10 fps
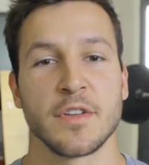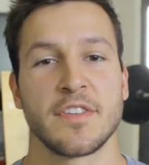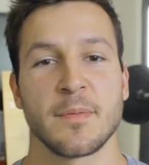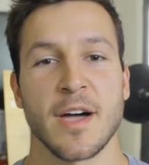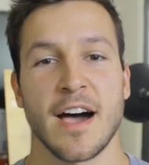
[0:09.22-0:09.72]

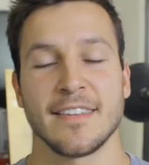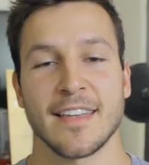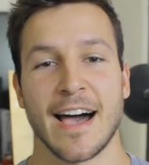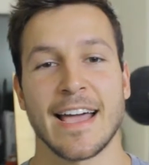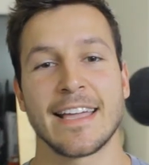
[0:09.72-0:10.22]
What's up guys?
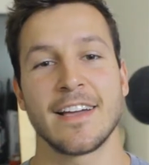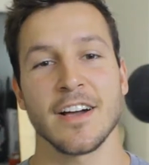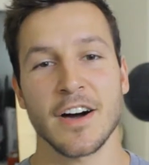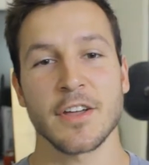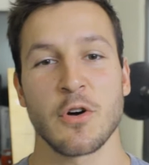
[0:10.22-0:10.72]
I
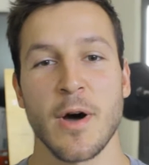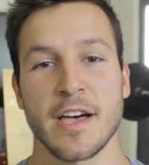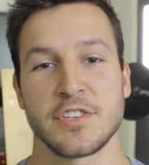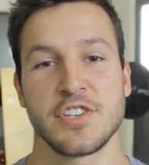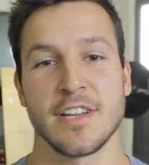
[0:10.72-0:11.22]
got a
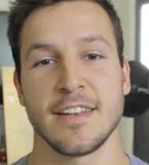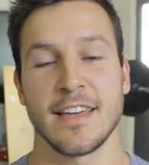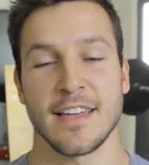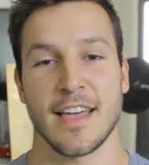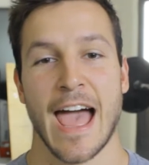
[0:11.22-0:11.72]

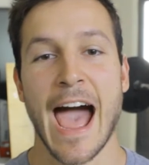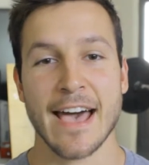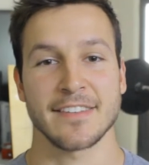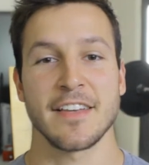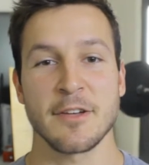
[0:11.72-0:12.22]
question
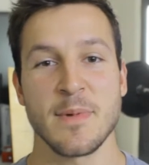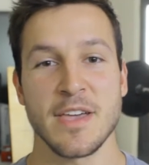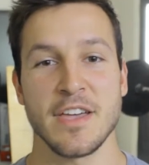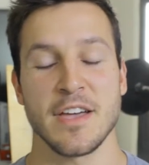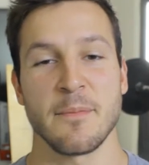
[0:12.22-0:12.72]
asking
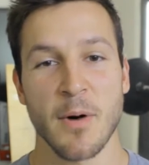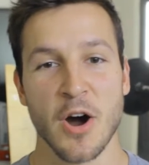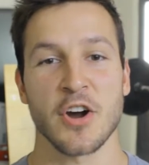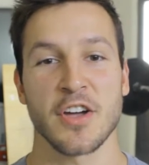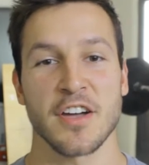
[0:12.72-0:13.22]
me,
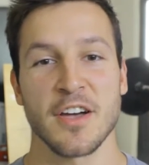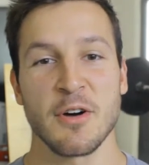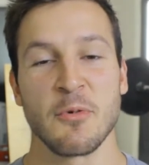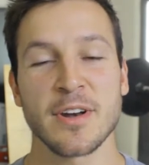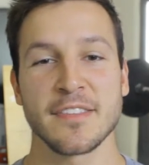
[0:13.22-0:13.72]
Mark,
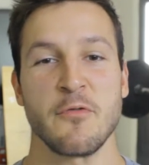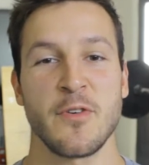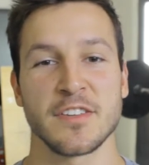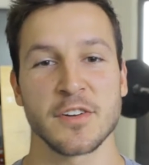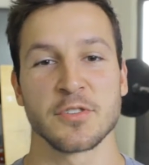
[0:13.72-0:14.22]
what is the
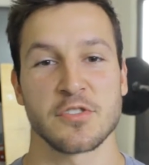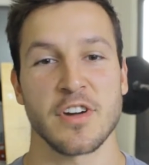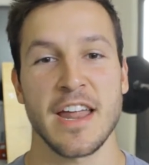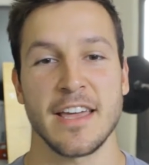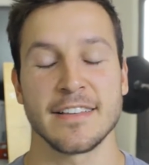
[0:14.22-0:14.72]
physical
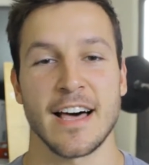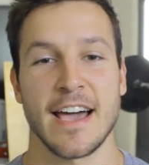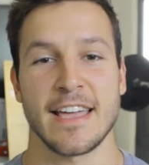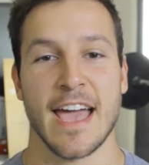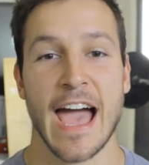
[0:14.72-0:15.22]
training
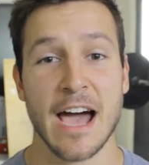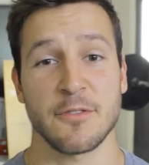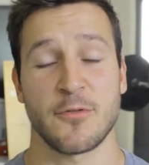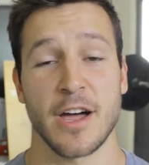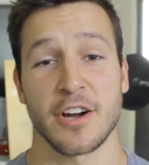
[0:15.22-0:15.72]
like
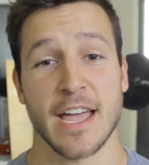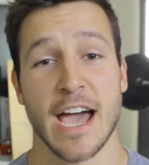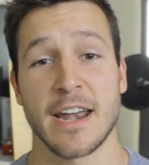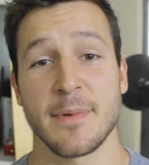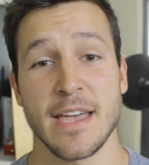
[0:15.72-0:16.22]
at Fire
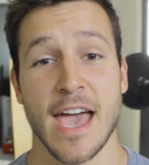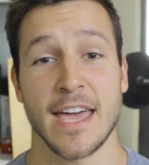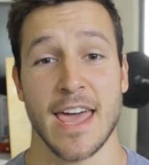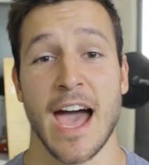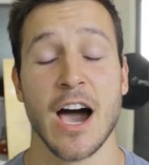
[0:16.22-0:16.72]
Academy
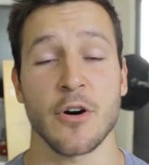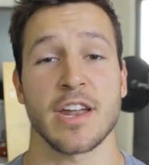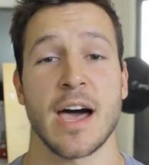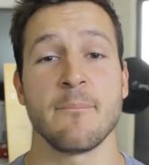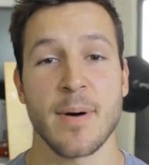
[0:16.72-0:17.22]
and how
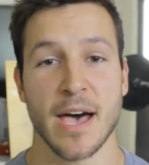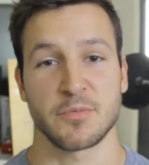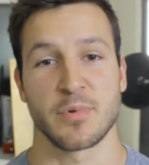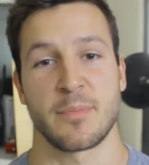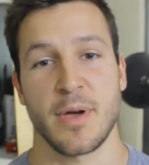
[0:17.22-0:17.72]
can I
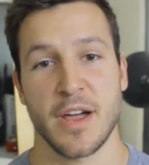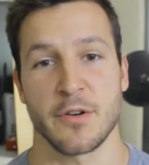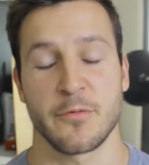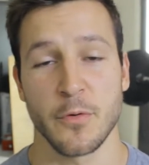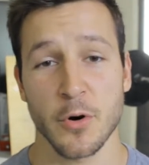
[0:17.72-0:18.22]
best prepare
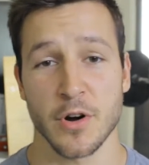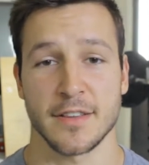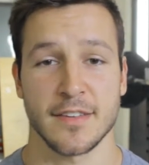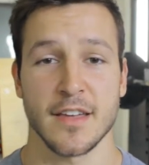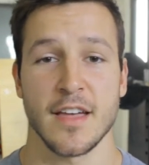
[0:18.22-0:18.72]
for
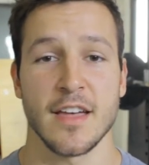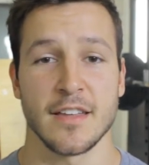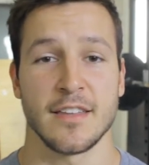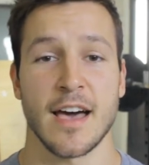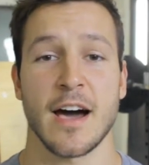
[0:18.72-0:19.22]
it?
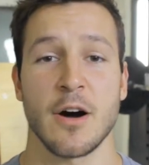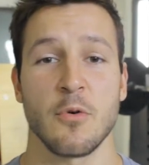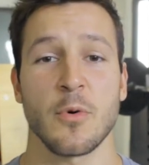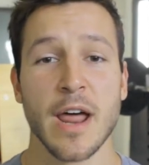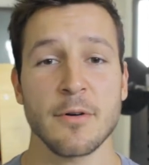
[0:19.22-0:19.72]
Now,
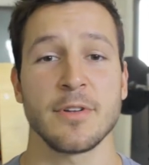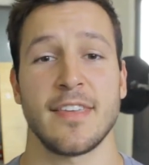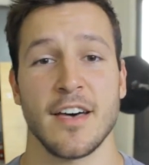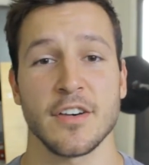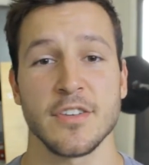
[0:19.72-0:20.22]
what I would
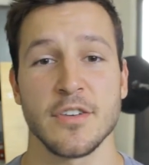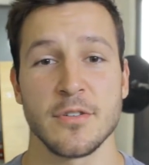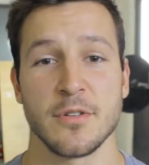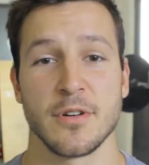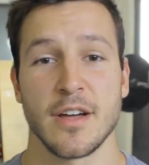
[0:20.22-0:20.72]
tell
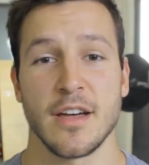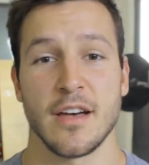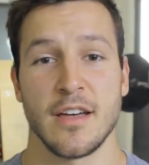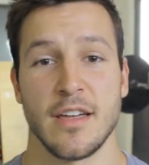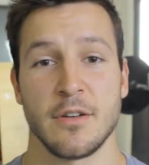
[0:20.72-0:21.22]
you
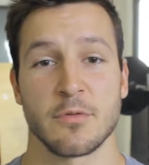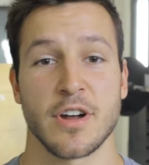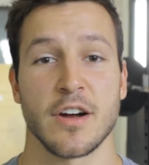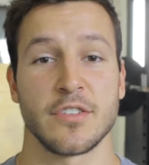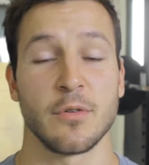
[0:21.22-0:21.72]
in
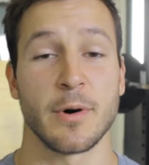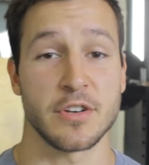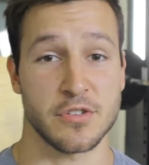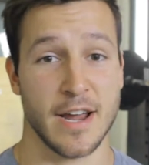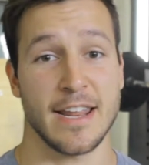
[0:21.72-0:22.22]
regards to what the
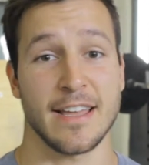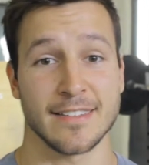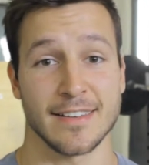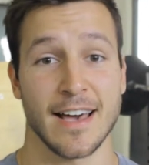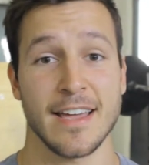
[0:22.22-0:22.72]
training
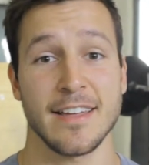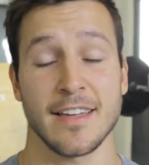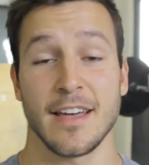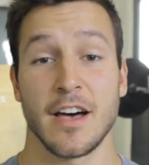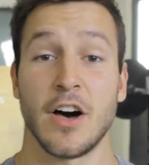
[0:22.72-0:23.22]
is
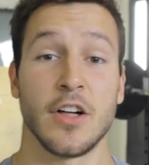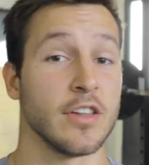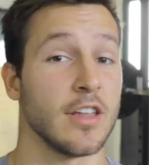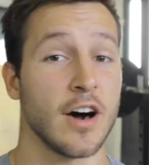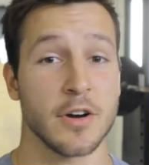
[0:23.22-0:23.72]
like, a
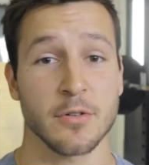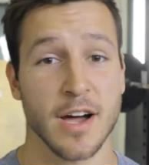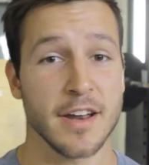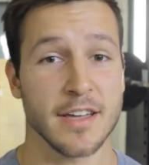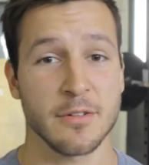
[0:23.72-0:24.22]
lot of
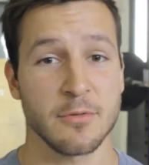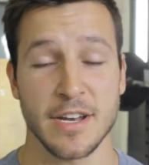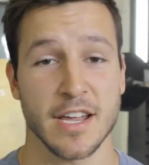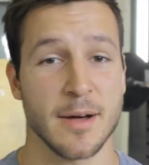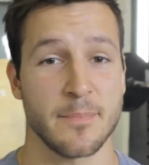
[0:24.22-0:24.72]
running.
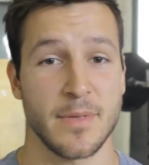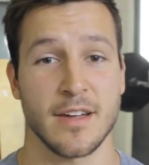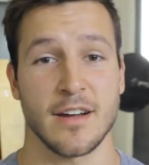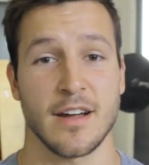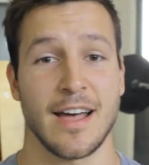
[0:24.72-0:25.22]
We'd get up
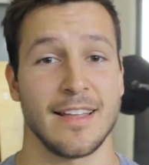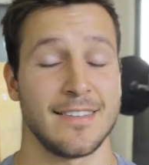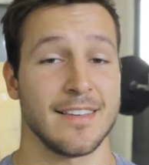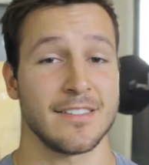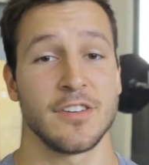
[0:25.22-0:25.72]
there at
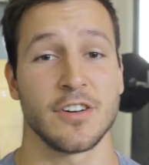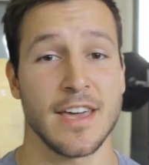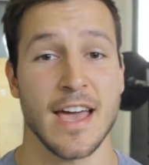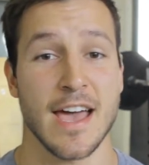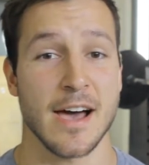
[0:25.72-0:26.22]

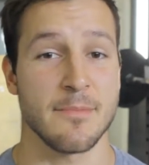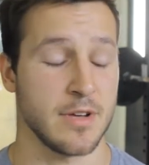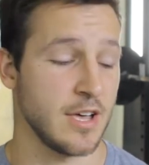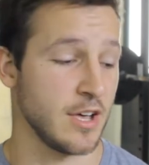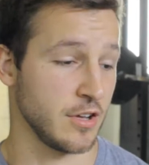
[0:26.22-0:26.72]
6:30
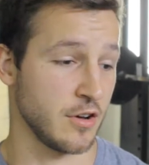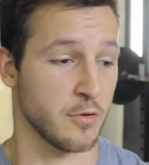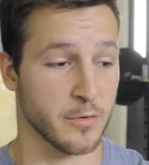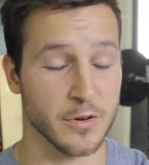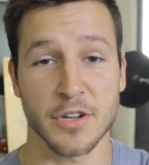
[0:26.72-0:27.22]
a.m.,
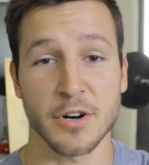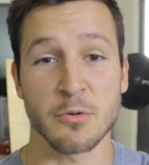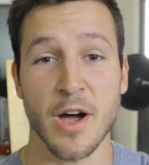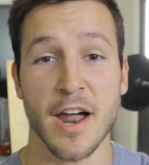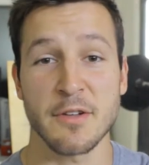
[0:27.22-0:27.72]
go for a little
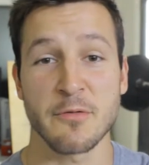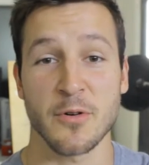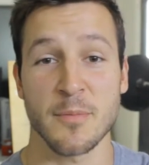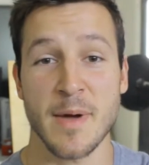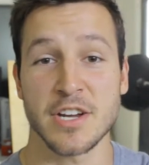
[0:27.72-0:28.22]
run in
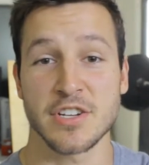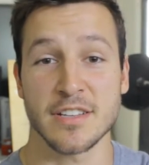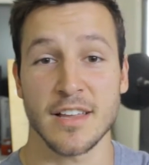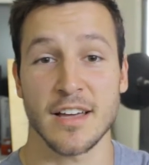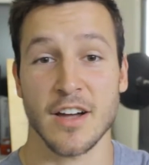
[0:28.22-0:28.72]

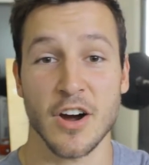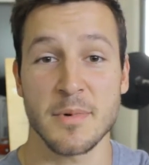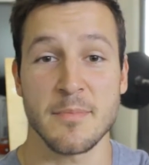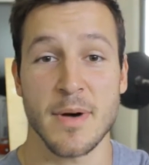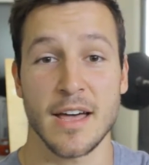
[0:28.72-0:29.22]
formation like
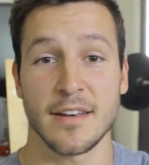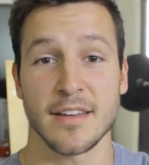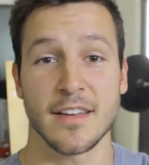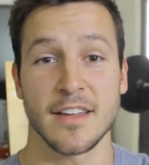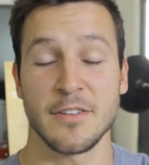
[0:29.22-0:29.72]
army
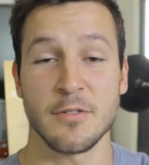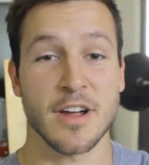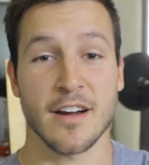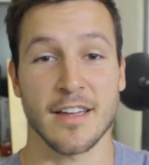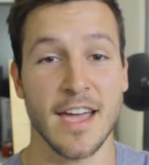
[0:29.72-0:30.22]
men,
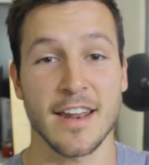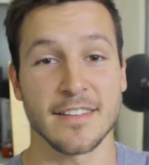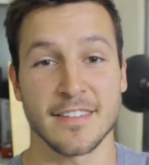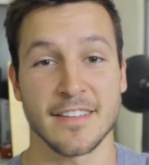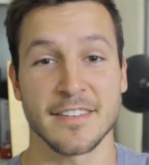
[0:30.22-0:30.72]
doing our
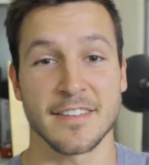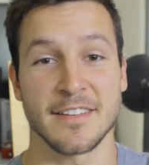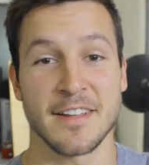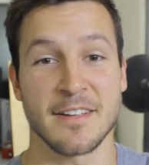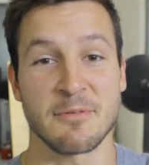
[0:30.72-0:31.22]
cadences
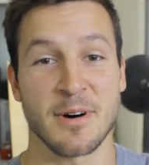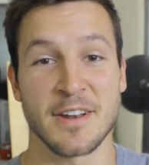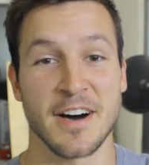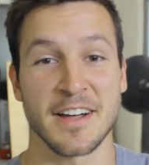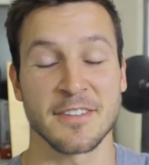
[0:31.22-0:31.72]
and
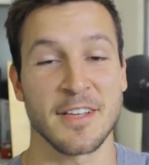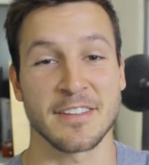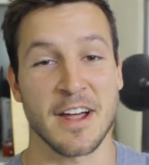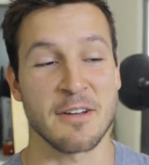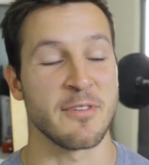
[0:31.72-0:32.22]
whatnot, so that's
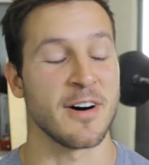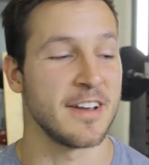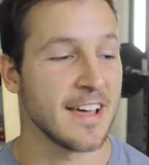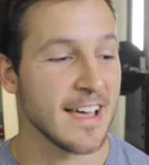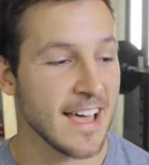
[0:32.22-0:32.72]
kind of fun.